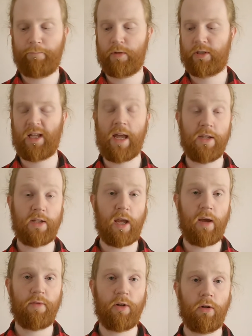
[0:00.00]
slide is
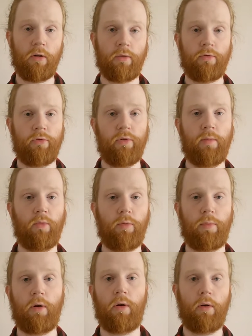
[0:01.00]
heavier, you need more
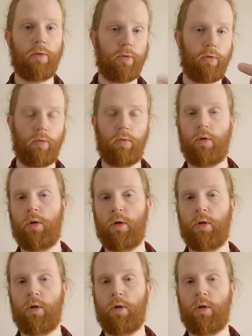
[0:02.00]
power to